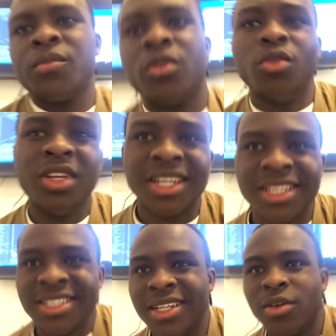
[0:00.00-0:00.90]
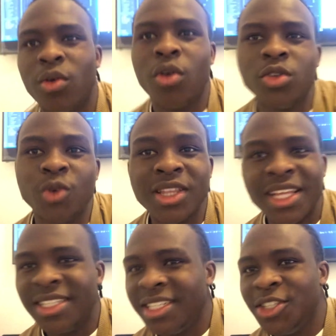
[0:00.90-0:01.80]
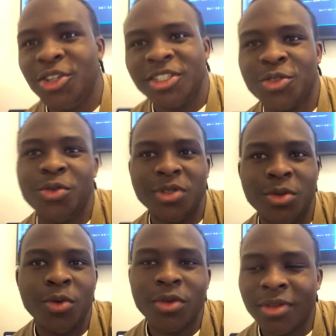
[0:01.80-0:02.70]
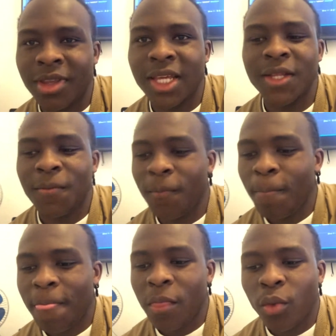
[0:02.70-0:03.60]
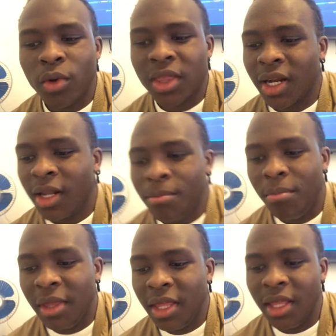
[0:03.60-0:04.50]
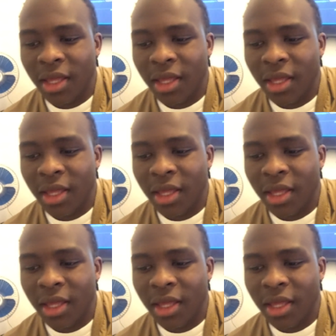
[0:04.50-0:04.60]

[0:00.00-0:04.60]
The only reason, because what they teach you at school won't really be